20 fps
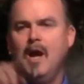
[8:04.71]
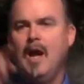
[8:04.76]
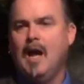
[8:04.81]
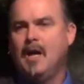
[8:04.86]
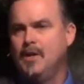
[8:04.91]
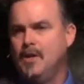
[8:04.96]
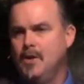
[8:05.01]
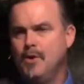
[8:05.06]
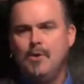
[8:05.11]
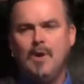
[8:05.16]

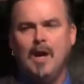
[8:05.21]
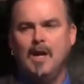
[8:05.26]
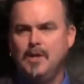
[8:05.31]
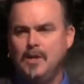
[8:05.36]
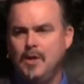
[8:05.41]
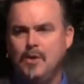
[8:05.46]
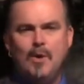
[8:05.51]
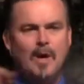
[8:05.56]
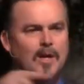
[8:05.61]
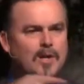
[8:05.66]
and you and
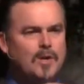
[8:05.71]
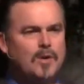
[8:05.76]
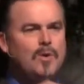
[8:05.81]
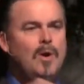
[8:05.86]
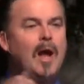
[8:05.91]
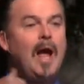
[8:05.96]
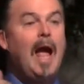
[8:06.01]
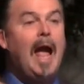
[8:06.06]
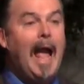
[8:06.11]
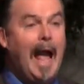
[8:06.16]
you and you
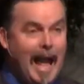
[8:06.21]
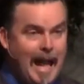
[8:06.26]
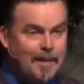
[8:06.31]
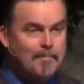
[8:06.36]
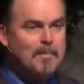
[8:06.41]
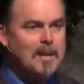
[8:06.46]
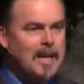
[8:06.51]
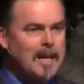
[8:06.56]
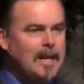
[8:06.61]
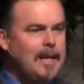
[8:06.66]
and
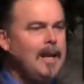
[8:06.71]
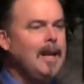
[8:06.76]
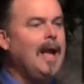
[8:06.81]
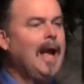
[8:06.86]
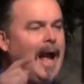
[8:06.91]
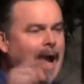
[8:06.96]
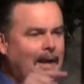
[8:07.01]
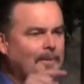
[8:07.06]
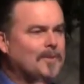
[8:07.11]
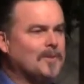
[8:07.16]
me
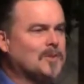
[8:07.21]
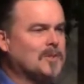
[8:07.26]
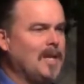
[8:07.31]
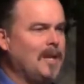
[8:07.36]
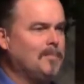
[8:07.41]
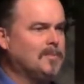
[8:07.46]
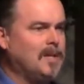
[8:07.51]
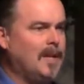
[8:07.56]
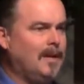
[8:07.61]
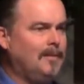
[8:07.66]
at the
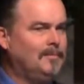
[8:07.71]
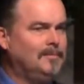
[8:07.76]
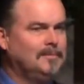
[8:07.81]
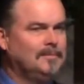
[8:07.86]
same time.